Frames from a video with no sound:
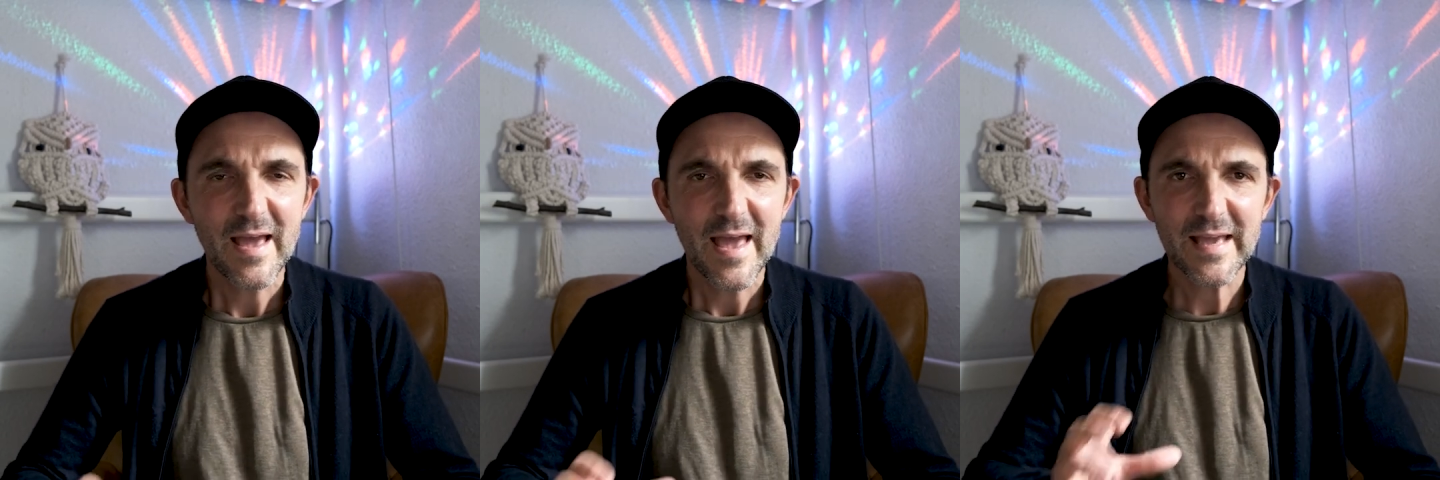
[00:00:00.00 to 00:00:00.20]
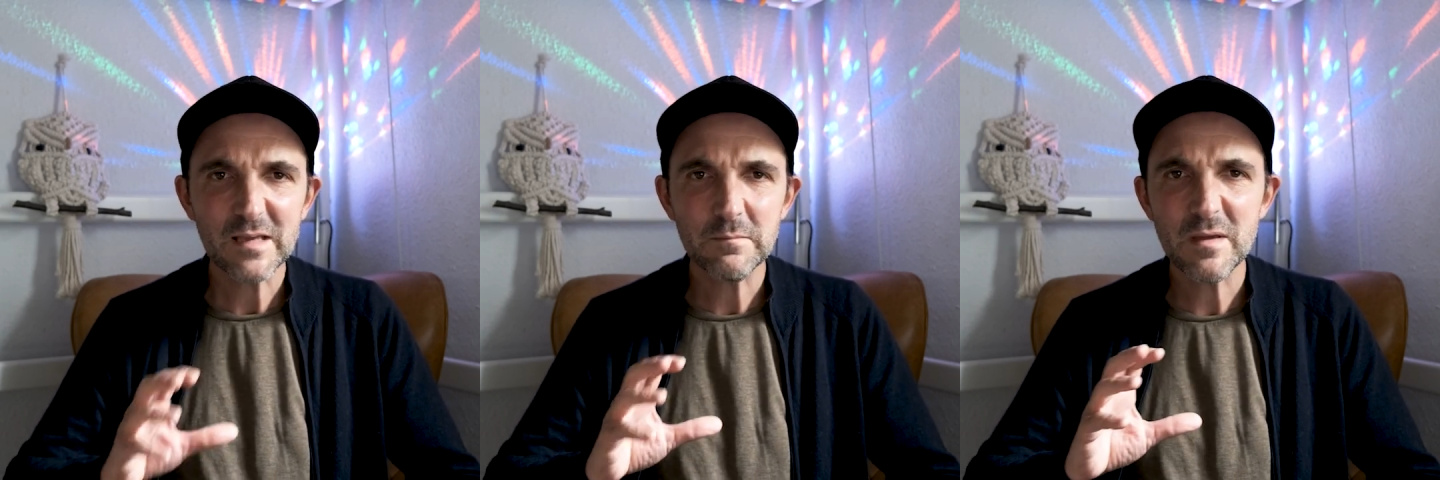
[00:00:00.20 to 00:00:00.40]

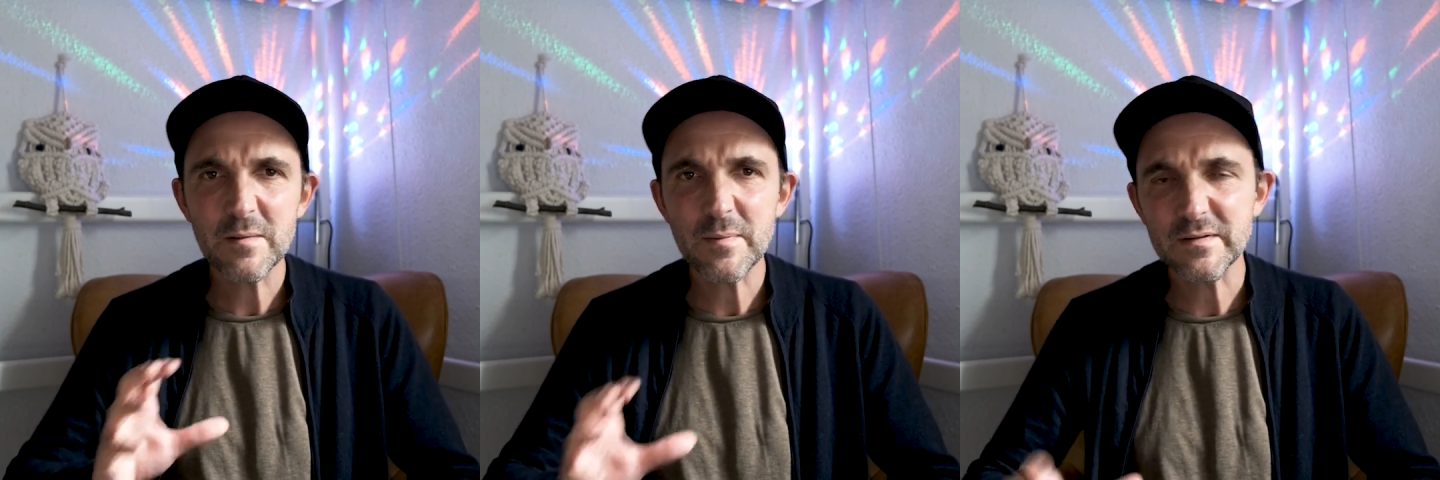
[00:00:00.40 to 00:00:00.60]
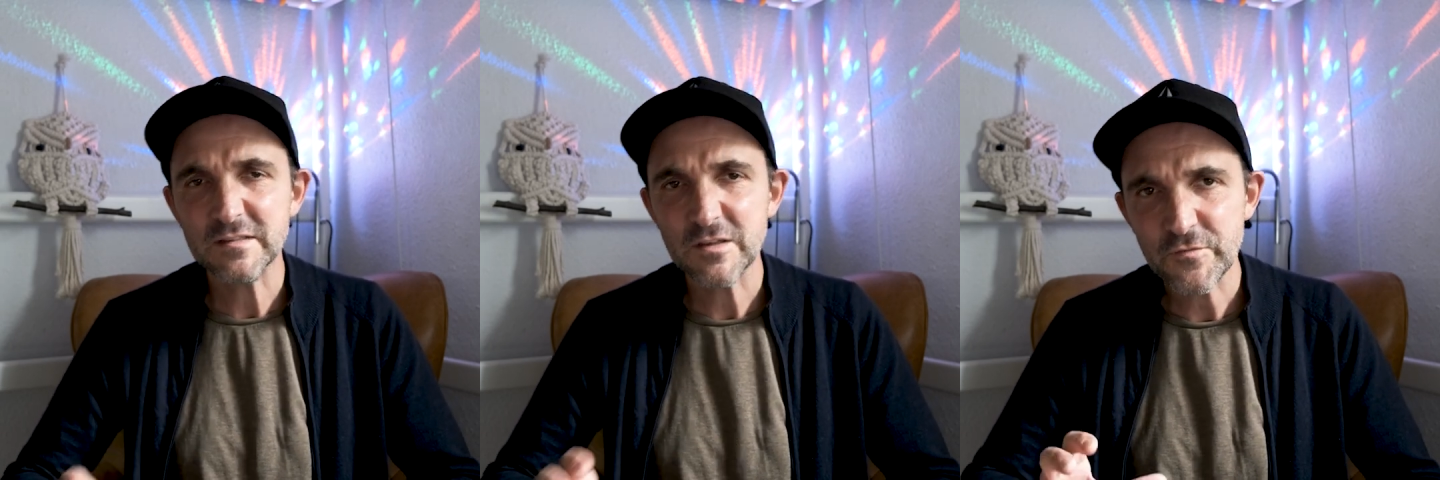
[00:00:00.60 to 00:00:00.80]
it can be a
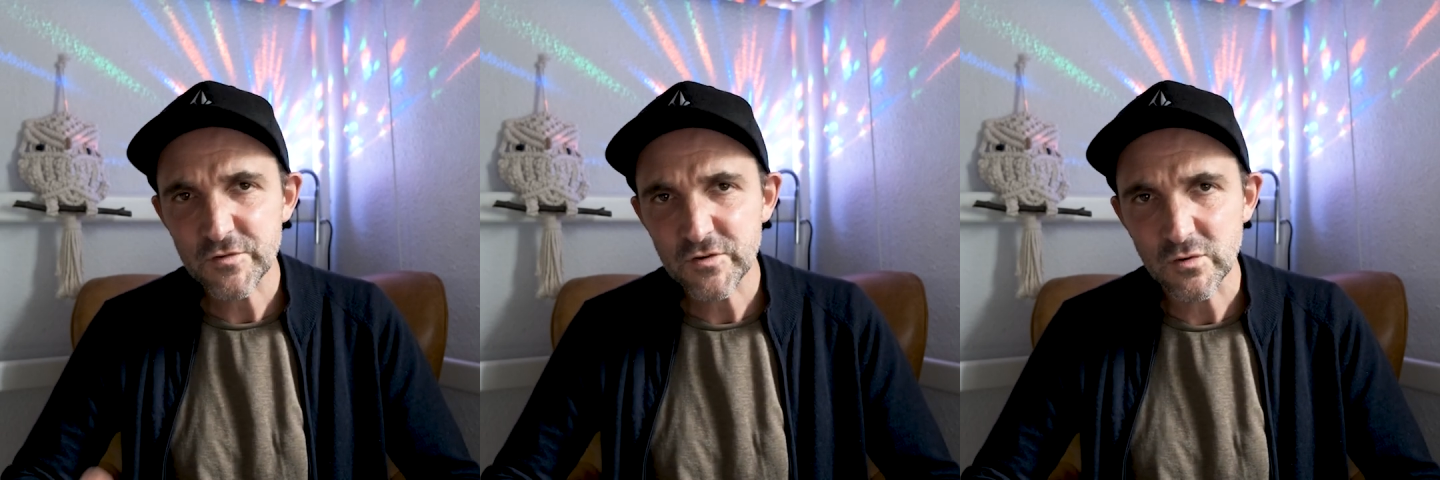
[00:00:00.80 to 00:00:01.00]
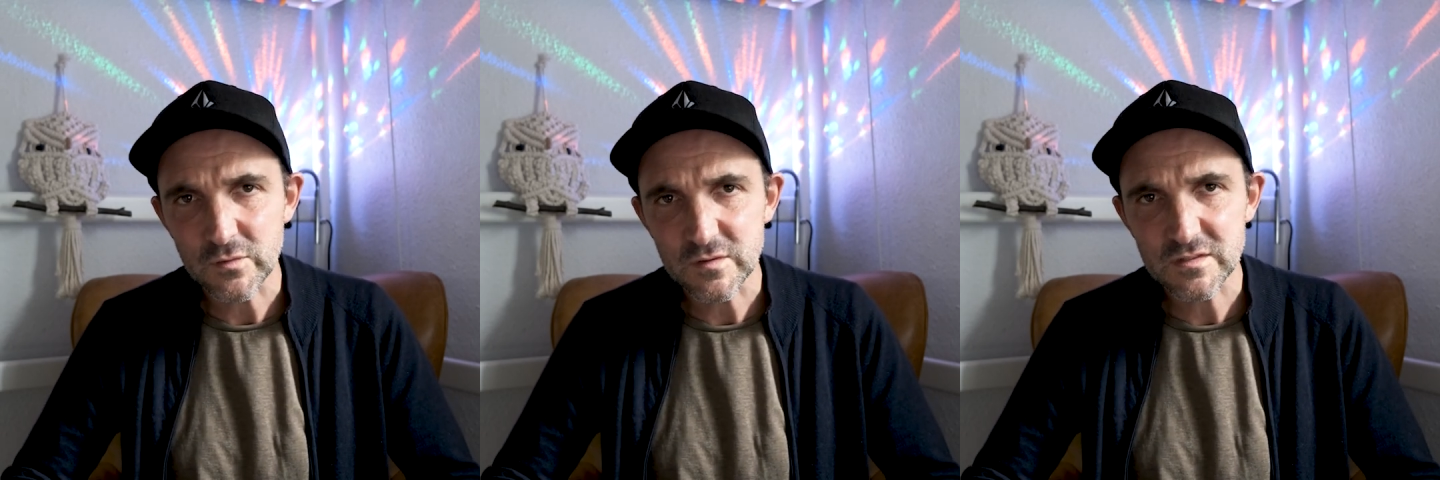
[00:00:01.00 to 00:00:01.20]
bit
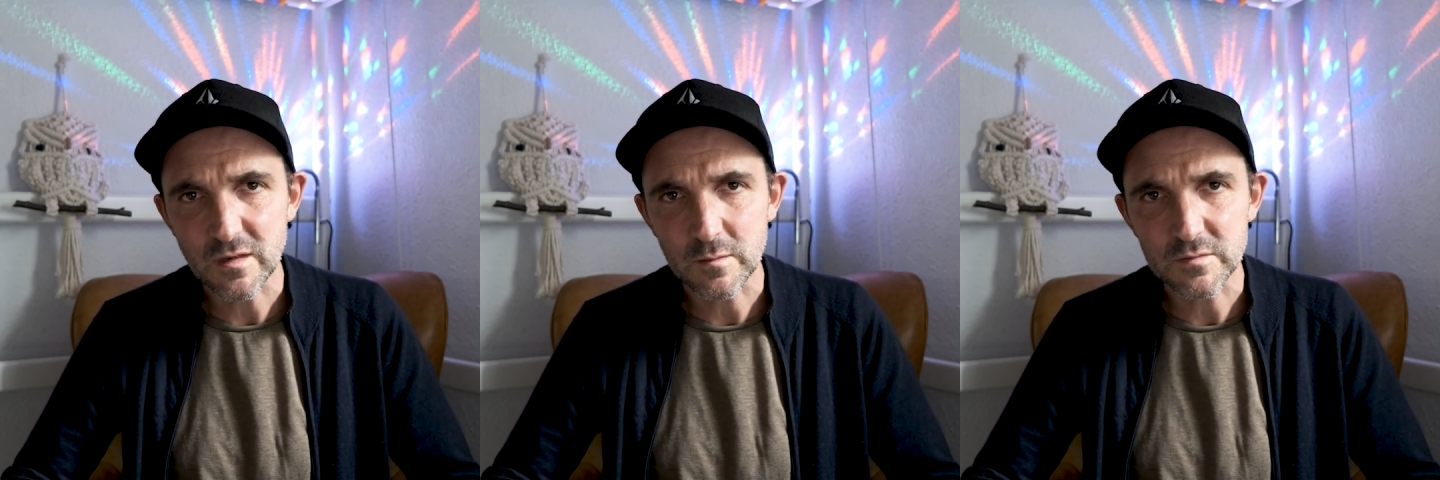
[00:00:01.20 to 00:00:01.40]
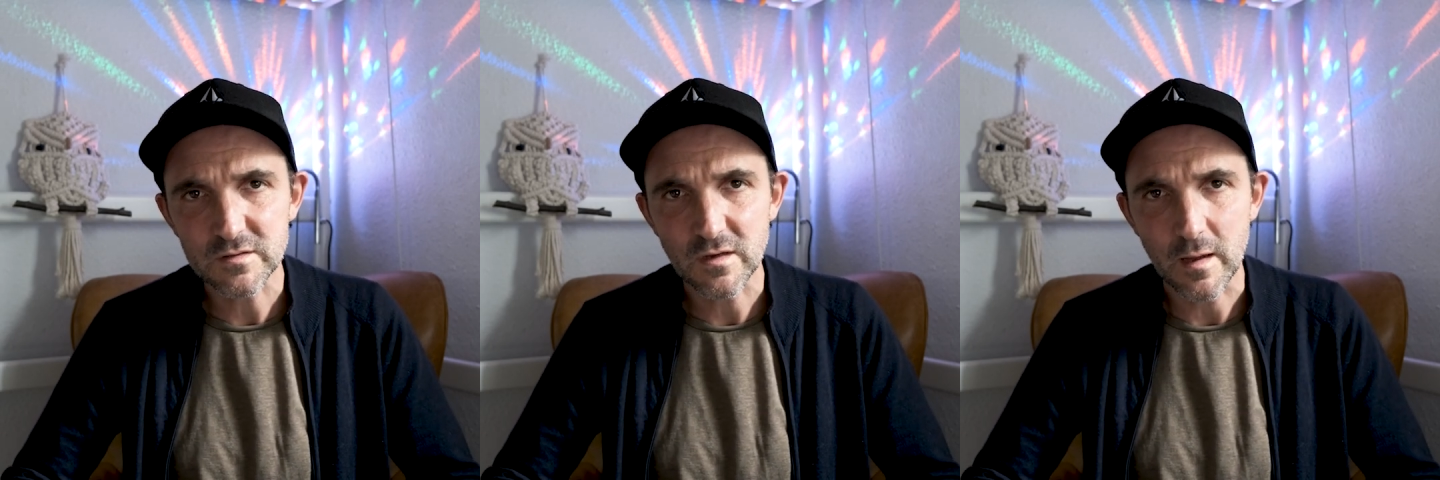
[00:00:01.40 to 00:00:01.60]
difficult
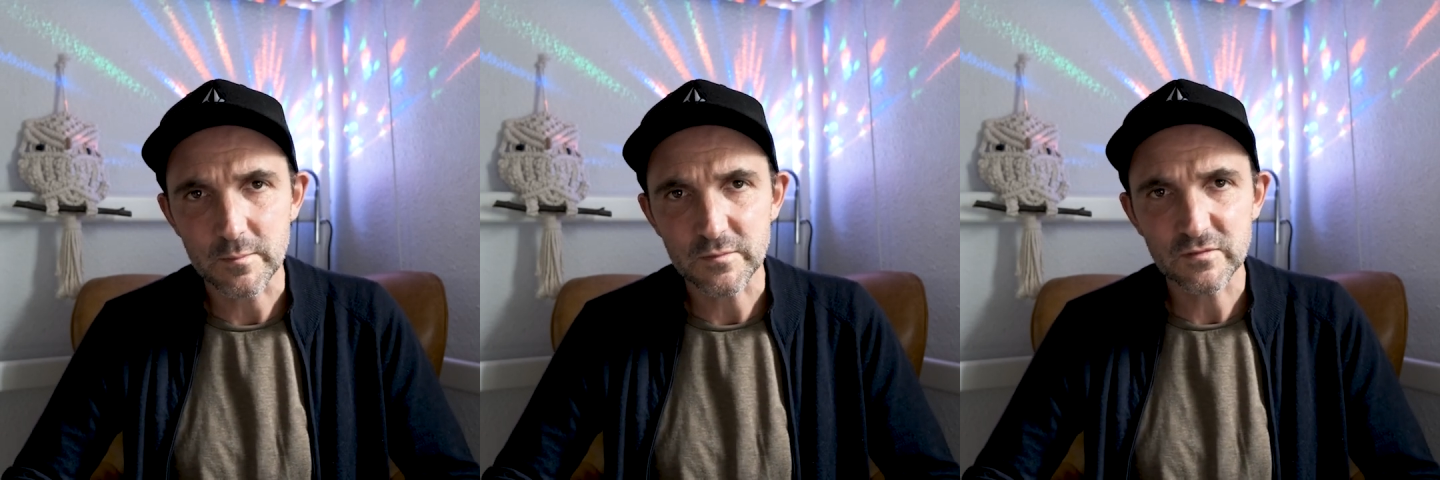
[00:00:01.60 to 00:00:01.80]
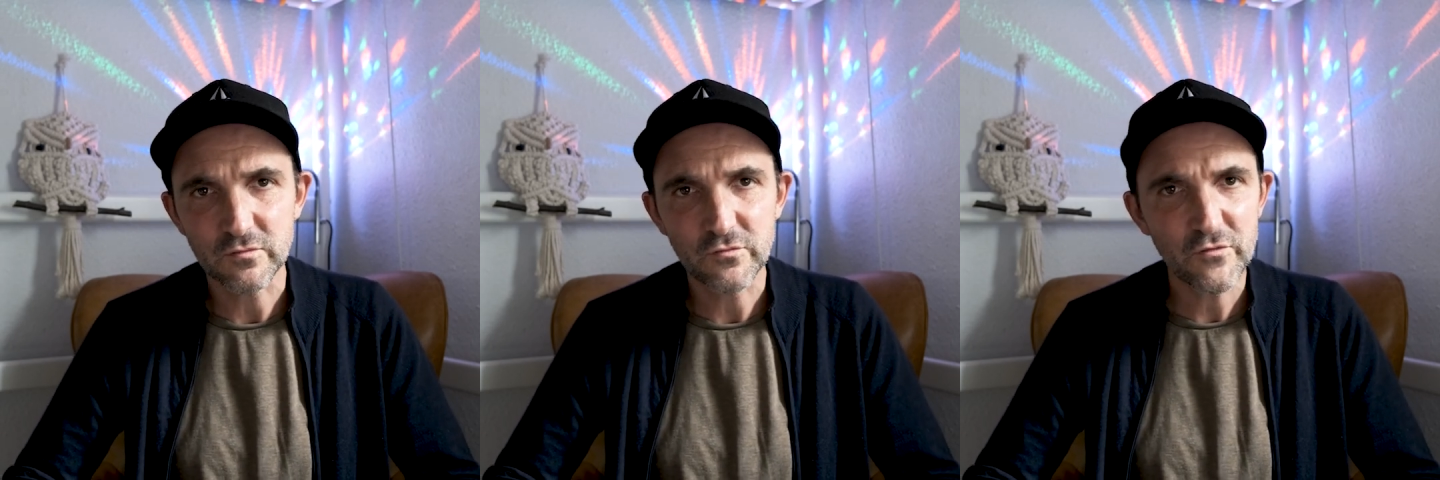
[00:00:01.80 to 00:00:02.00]

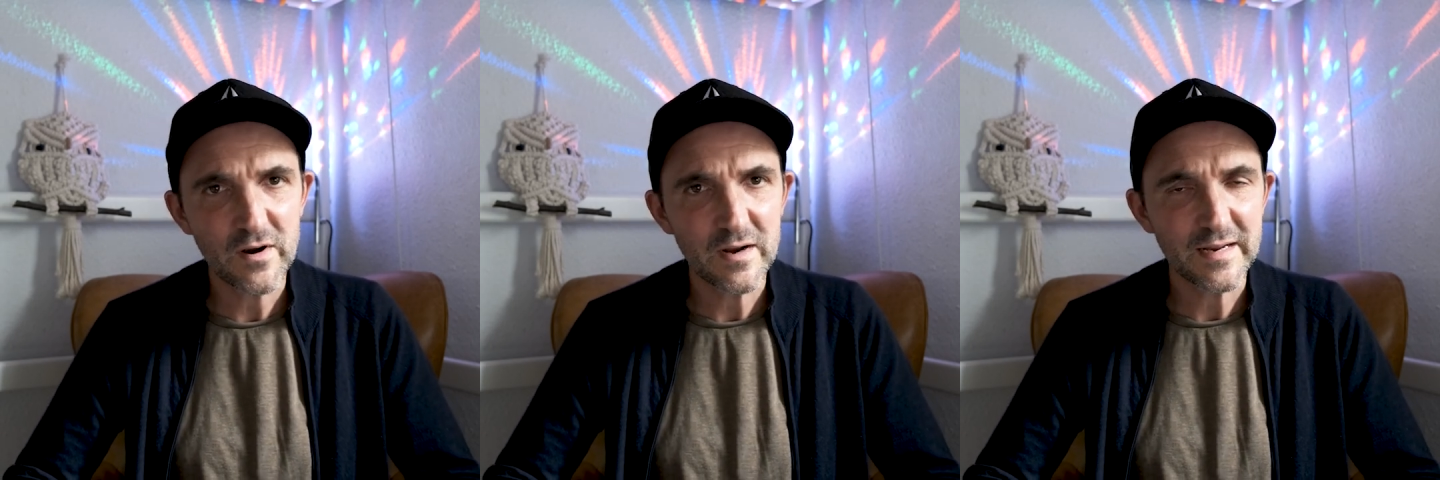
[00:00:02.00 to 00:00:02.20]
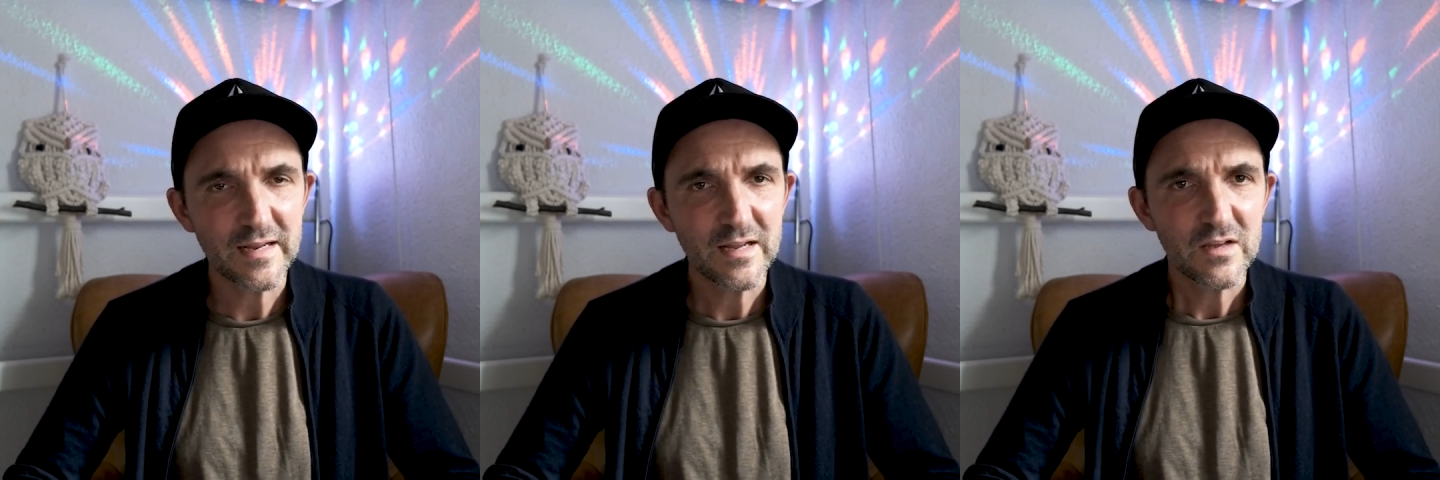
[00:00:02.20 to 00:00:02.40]
sometimes to
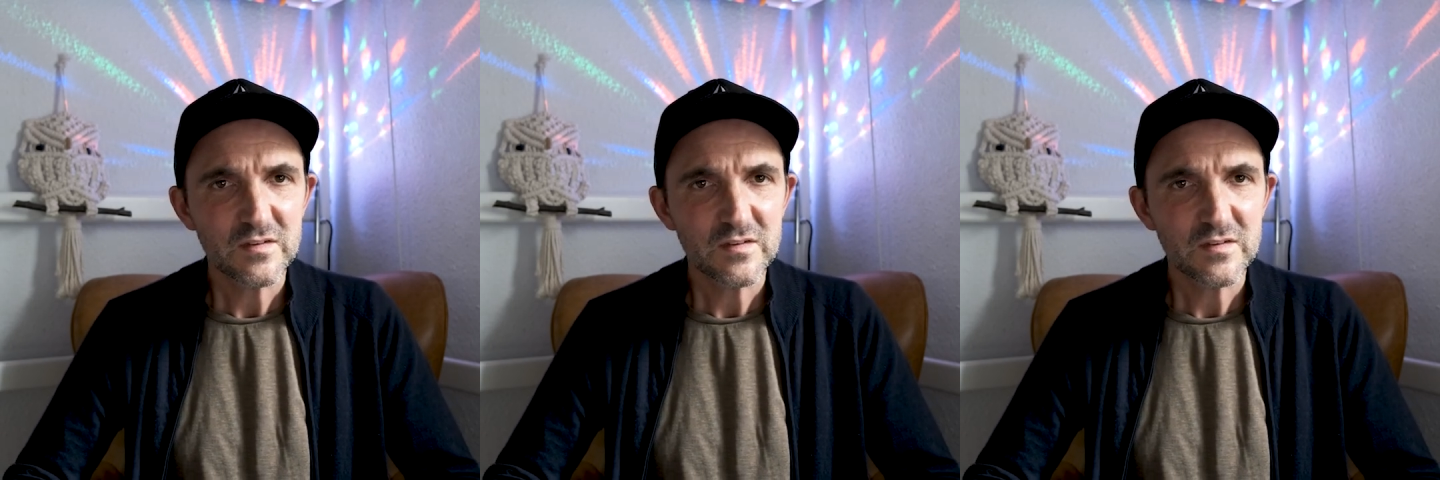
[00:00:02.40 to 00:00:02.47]
really